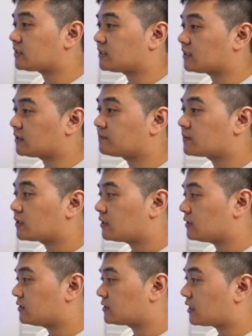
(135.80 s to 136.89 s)
done
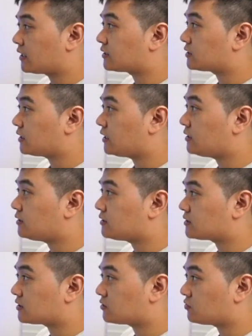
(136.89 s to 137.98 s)
is that in
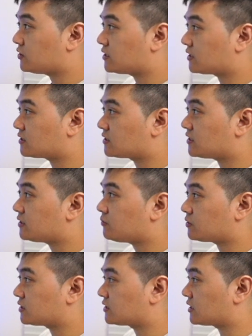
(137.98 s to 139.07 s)
this 3 sentences thing,
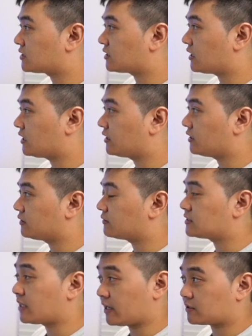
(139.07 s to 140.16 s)
which is just a
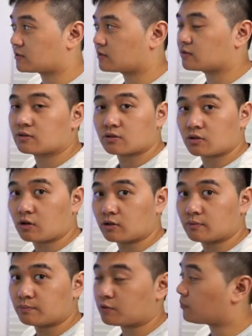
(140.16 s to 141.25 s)
text
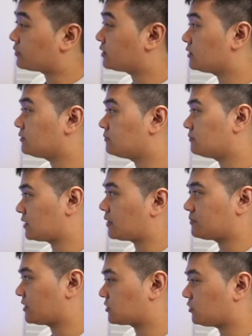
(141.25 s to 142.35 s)
column, property type
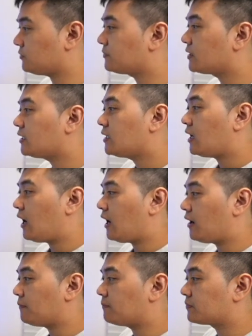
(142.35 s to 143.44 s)
text column,
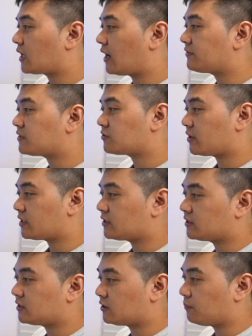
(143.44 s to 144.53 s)
I've just
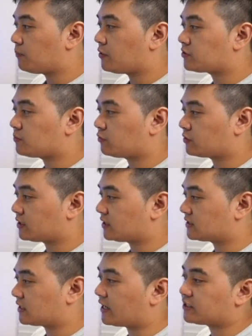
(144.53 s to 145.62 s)
created the most important
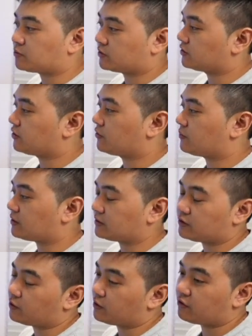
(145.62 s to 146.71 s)
things that I just want to know.
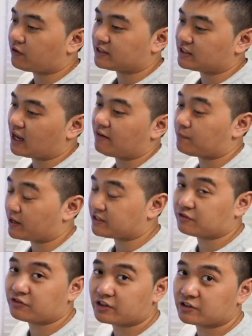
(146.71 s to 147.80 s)
You know, if I have a patient
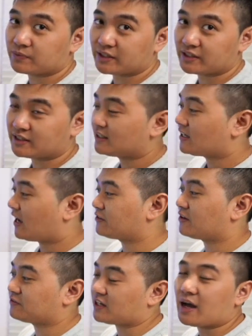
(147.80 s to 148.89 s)
in front of me, I don't
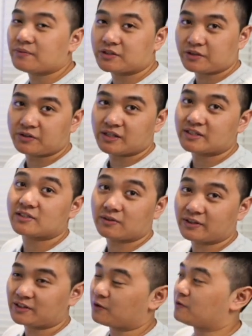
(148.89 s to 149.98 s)
have time to
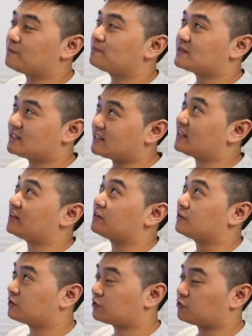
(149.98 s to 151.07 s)
necessarily go
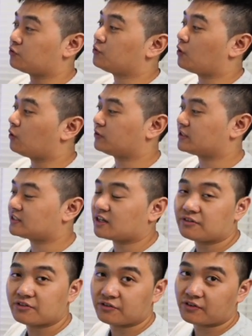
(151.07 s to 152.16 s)
digging through all the
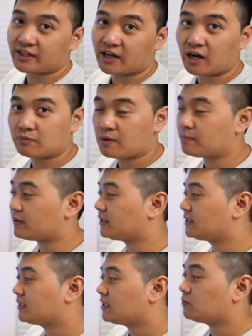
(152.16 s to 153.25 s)
stuff if I can't
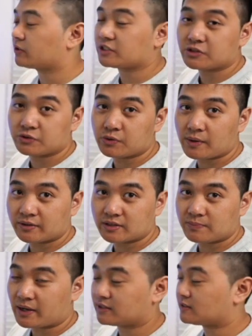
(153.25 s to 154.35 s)
remember what to do about this
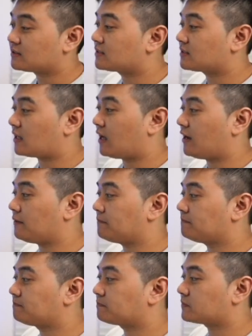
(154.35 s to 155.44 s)
patient's
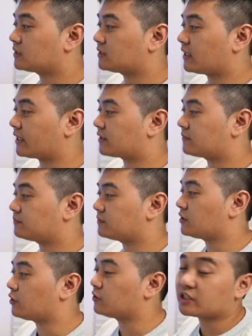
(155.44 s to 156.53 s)
like,
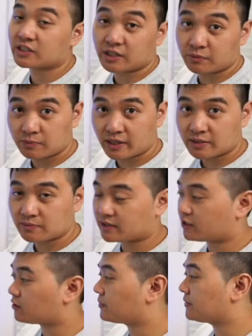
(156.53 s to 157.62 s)
you know, nicotine replacement
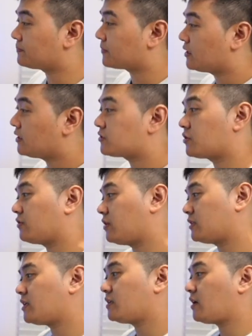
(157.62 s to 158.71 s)
therapy. So
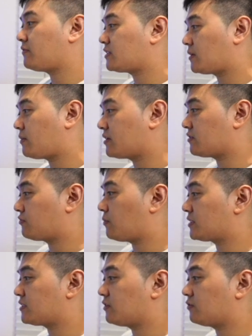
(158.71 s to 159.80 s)
instead, I've just summarized it for
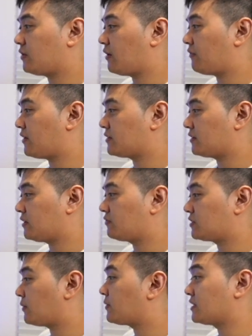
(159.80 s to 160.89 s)
myself. If
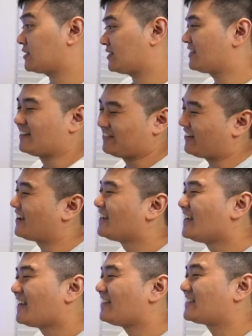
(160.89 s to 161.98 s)
someone is
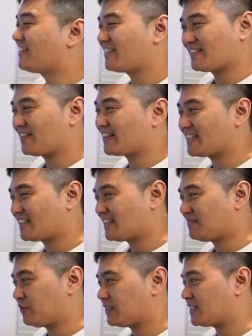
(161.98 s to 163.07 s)
smoking
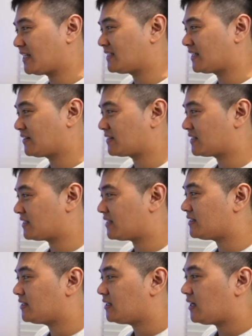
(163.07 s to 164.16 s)
more than 10 cigarettes a
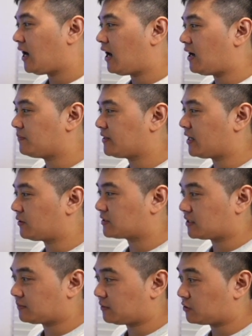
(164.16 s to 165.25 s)
day, then I'll
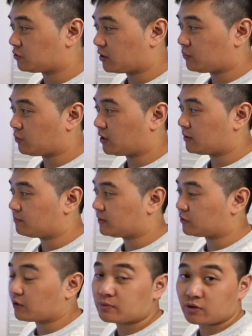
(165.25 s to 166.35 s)
start them on 21
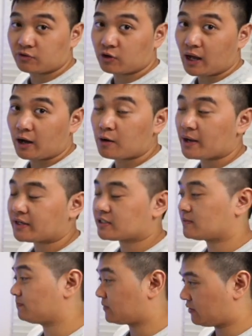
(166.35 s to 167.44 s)
milligram 24-hour patch
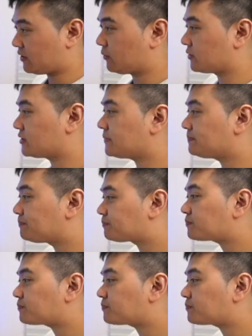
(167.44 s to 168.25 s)
if they want it.